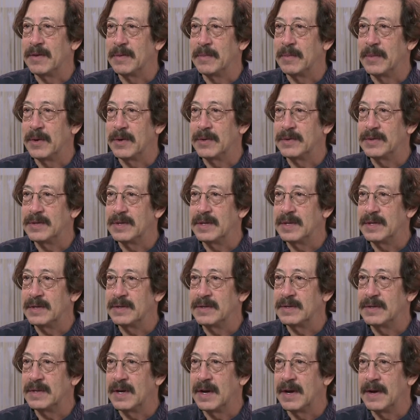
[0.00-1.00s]
the most
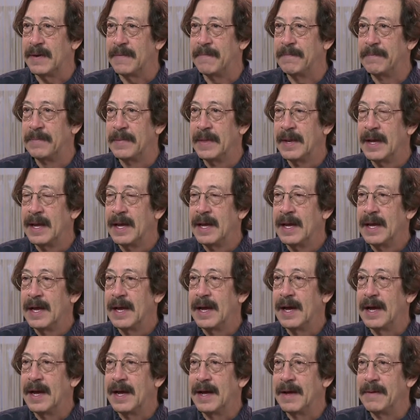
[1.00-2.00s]
is
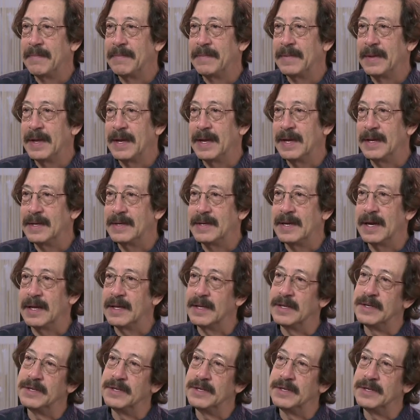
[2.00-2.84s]
Intel